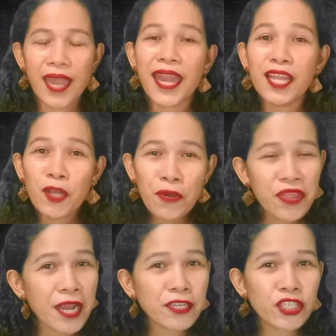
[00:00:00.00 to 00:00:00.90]
Hello
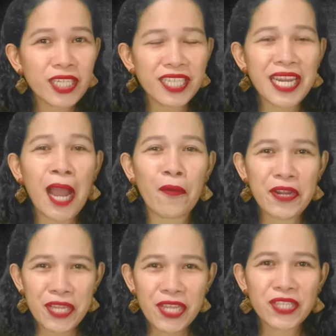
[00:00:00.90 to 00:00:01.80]
there, children. How are
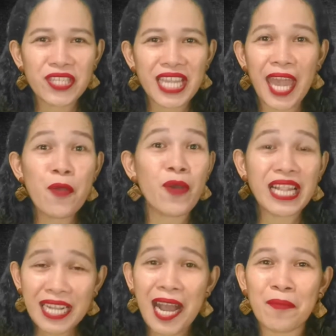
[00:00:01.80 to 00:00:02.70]
you today?
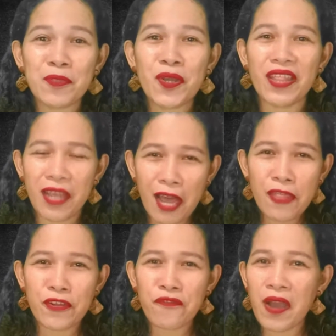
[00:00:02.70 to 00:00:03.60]
Welcome to
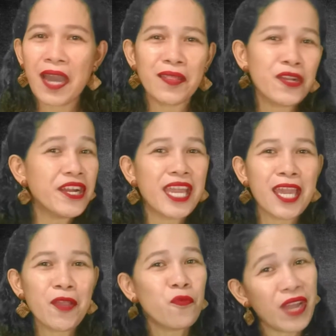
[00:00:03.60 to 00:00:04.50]
another fun
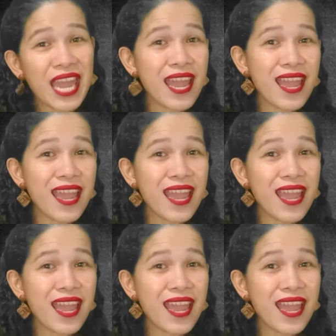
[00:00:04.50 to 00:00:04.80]
learning week.